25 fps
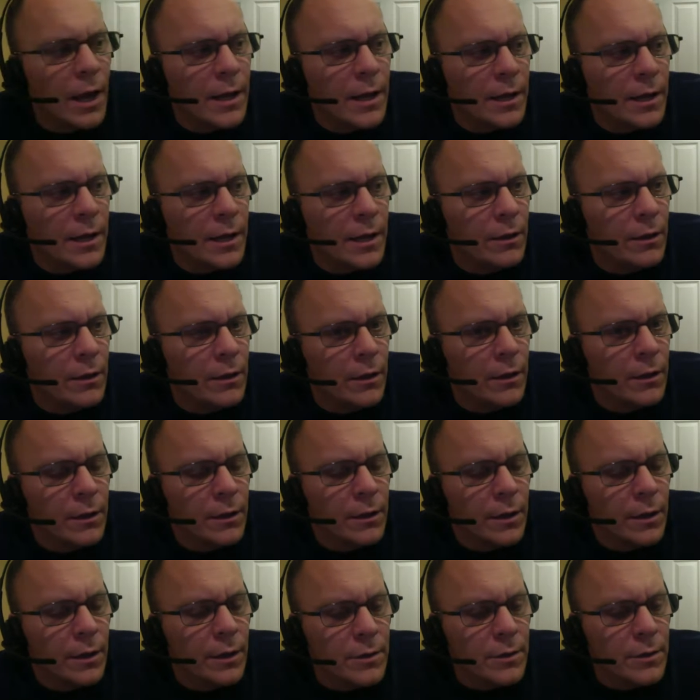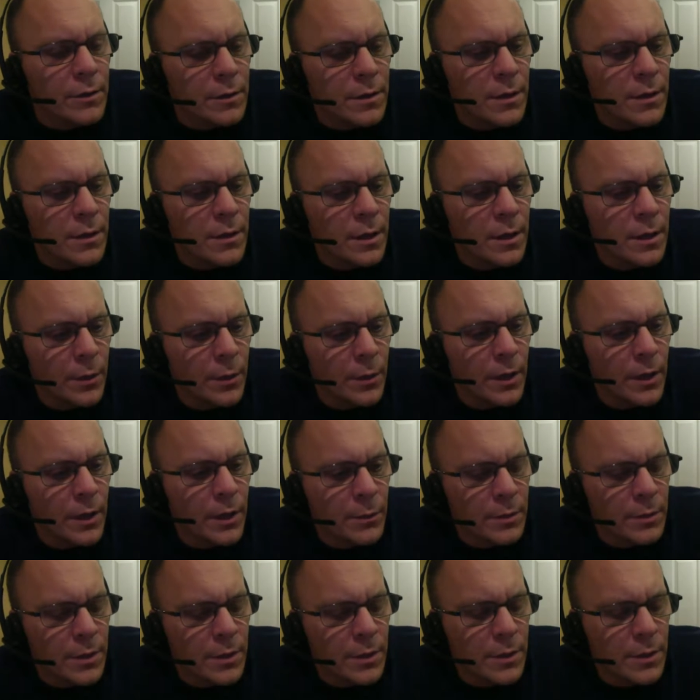younger in this. But he
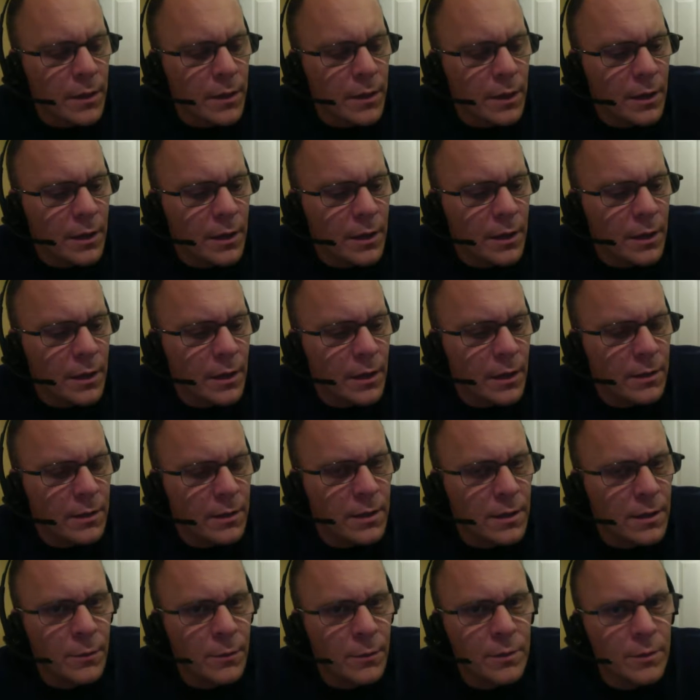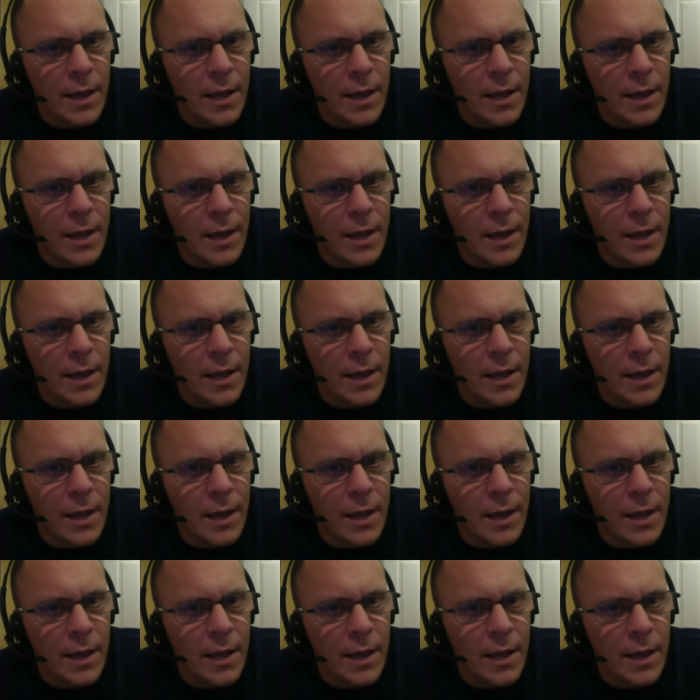was, I think his name was